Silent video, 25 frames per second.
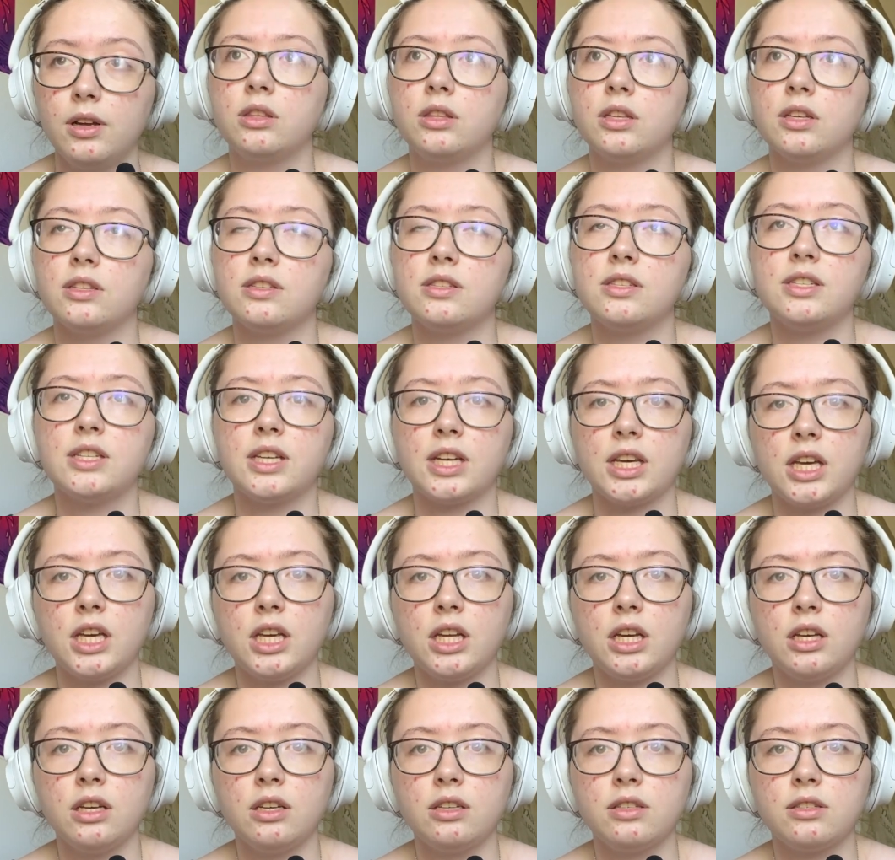the
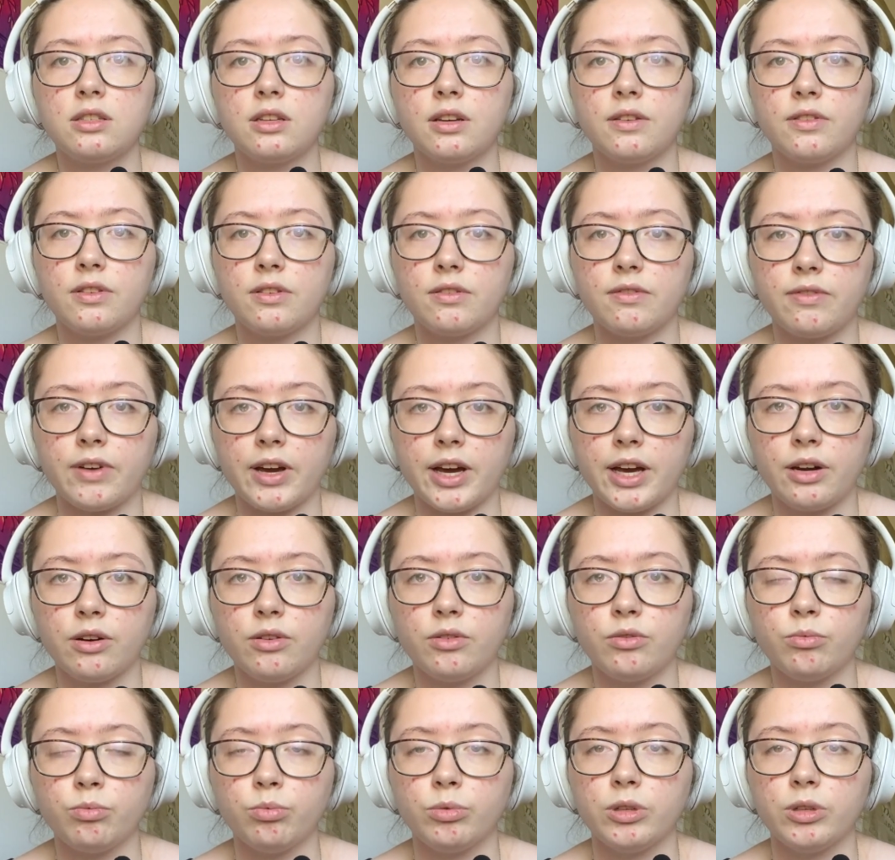stickiness of the vinyl